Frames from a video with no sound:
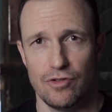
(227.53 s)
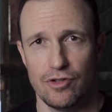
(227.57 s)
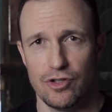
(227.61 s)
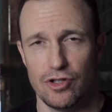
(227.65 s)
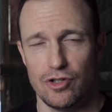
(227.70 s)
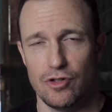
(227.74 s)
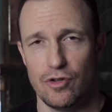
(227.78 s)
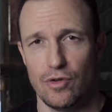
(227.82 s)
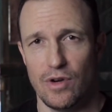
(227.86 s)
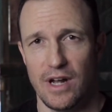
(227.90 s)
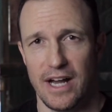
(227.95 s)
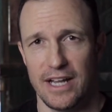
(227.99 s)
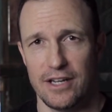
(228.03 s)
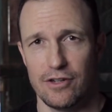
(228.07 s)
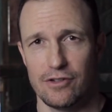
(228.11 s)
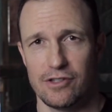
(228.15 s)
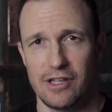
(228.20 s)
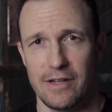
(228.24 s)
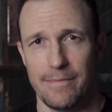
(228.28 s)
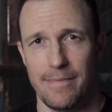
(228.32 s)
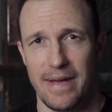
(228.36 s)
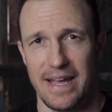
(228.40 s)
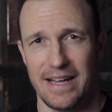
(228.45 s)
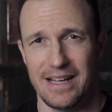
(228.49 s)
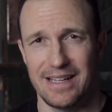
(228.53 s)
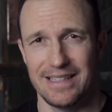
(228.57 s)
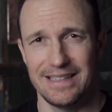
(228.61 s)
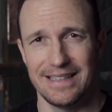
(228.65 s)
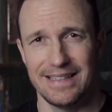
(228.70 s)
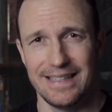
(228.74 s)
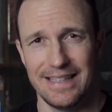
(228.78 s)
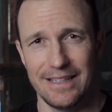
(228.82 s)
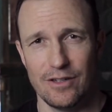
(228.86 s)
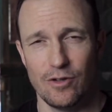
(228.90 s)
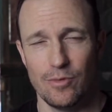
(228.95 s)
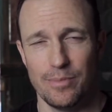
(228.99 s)
shoot. I usually make a
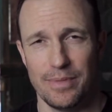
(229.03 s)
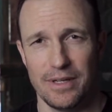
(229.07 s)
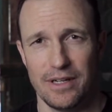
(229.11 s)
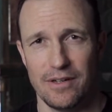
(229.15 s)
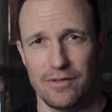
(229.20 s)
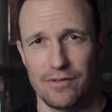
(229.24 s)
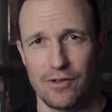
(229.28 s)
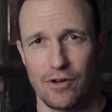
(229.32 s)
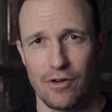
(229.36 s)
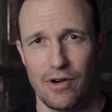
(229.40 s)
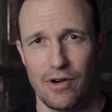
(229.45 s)
little bit of